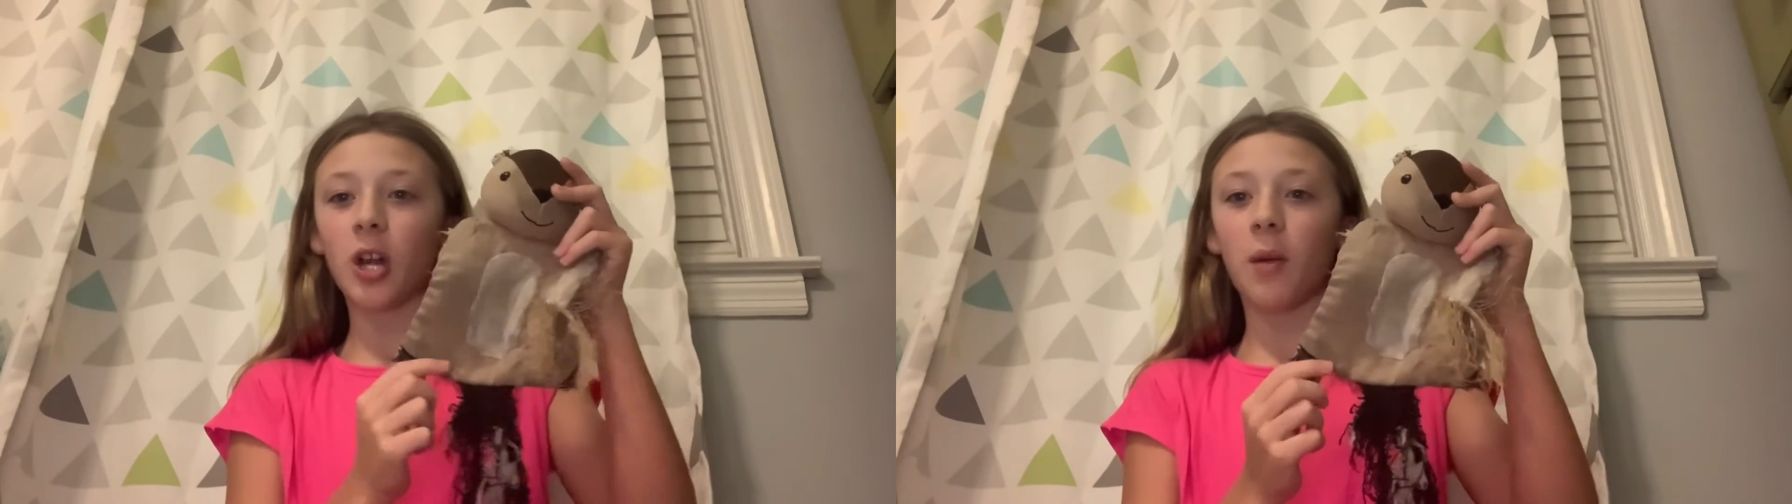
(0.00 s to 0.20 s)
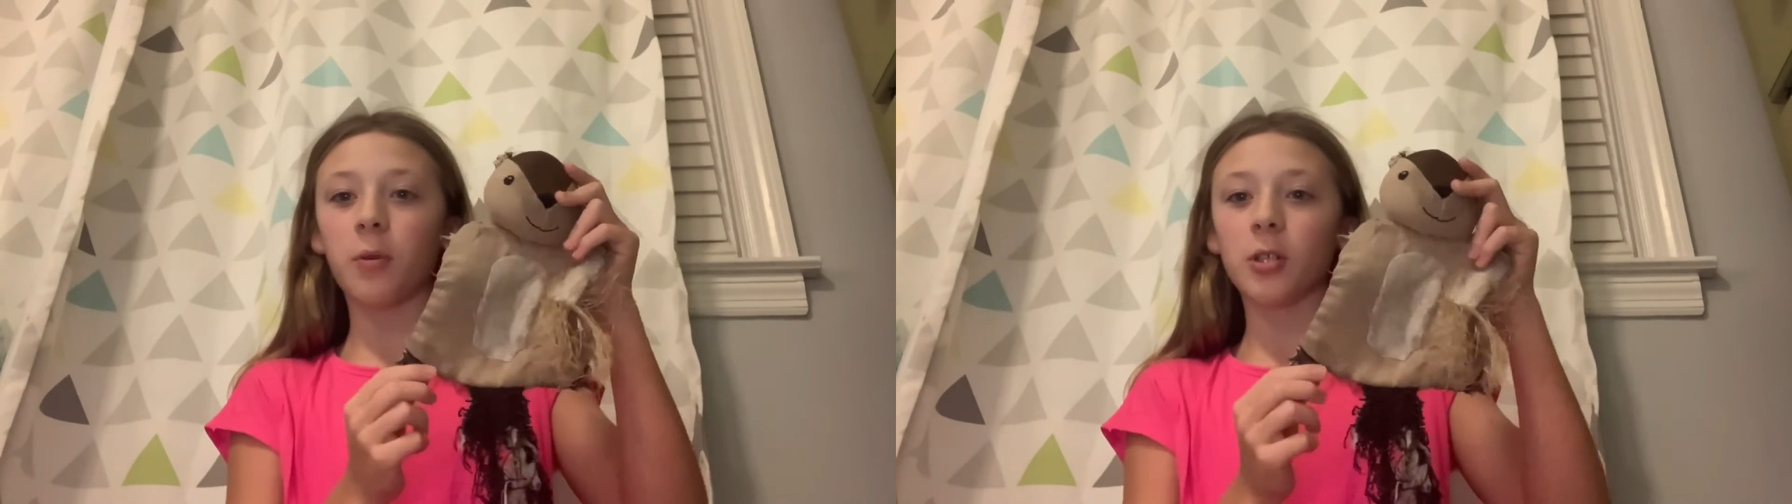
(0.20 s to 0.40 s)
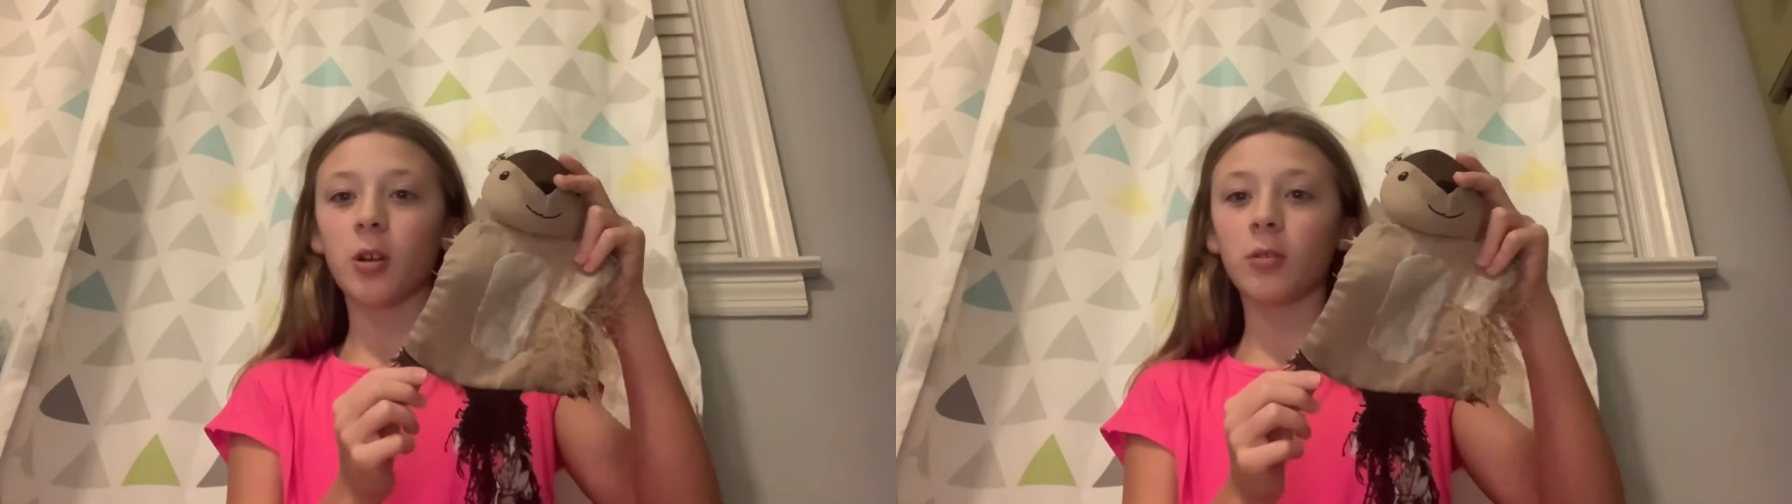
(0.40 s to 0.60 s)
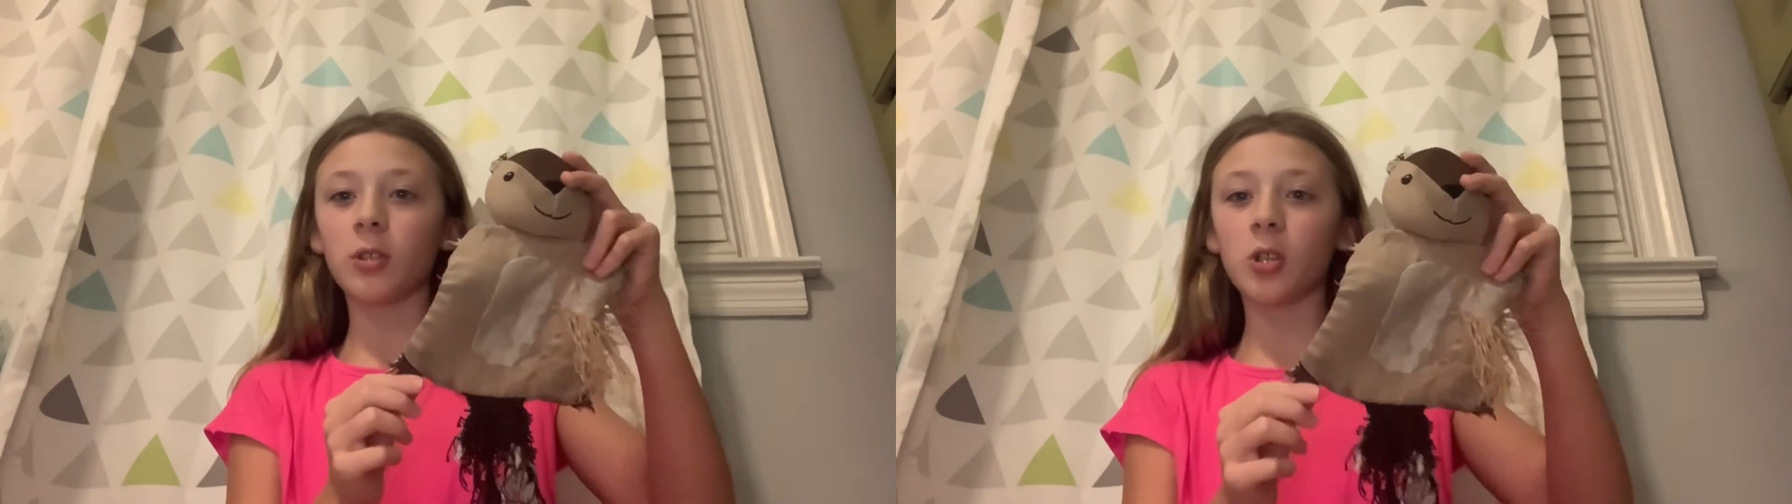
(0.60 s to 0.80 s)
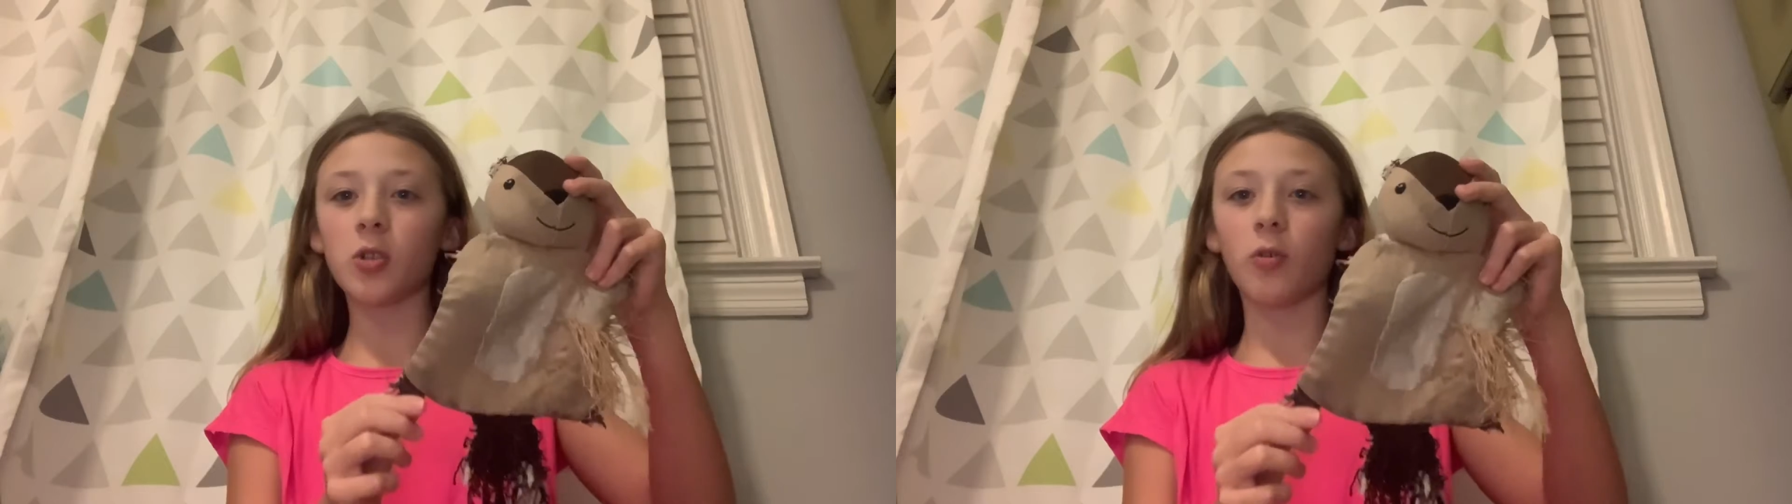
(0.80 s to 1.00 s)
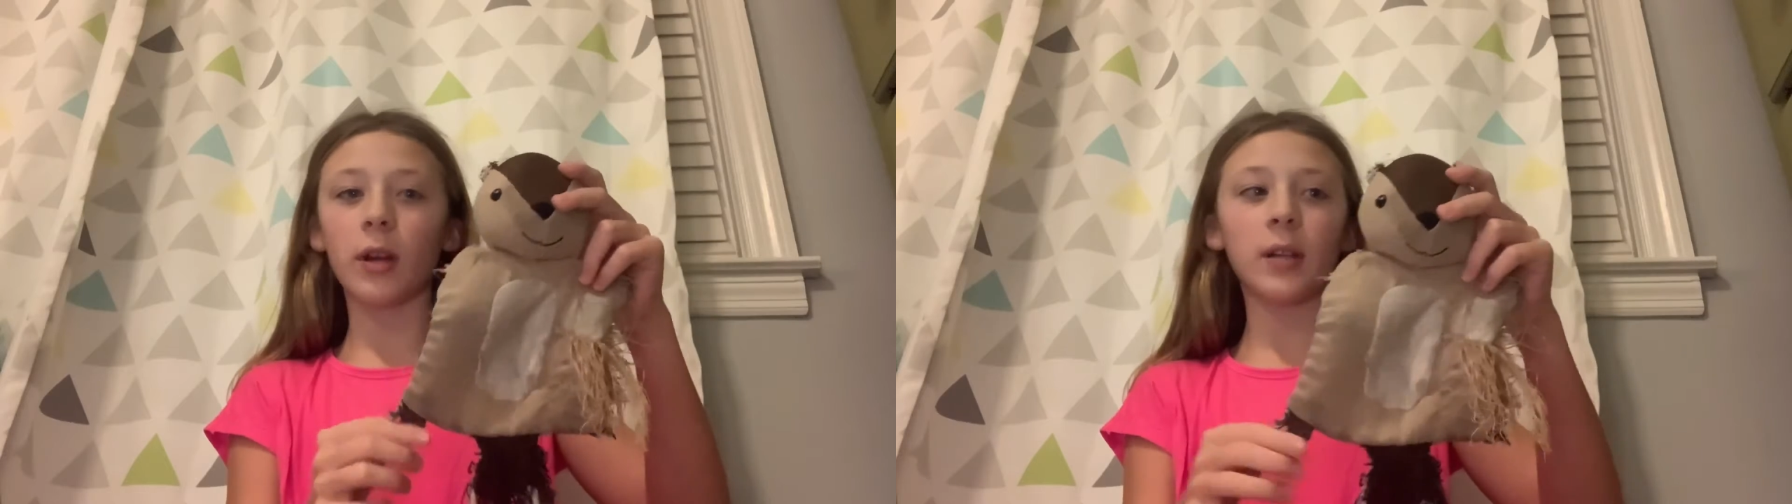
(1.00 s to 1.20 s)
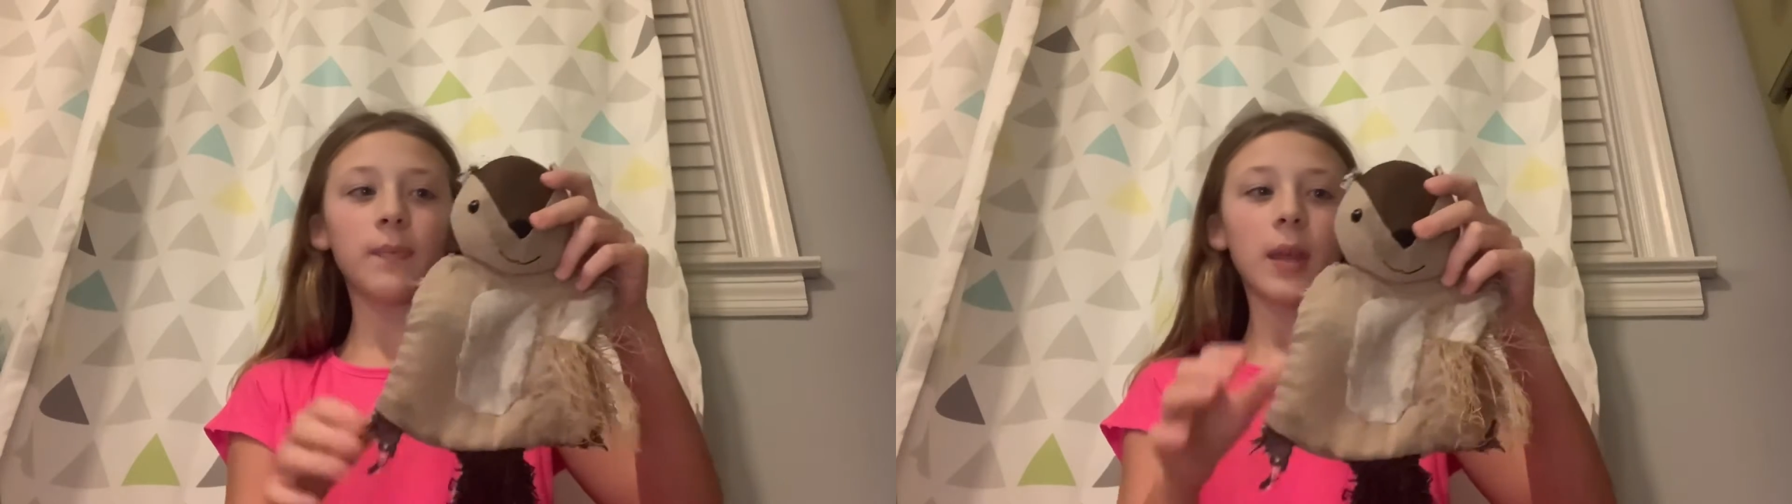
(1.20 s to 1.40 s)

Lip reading: Chopper totally destroyed.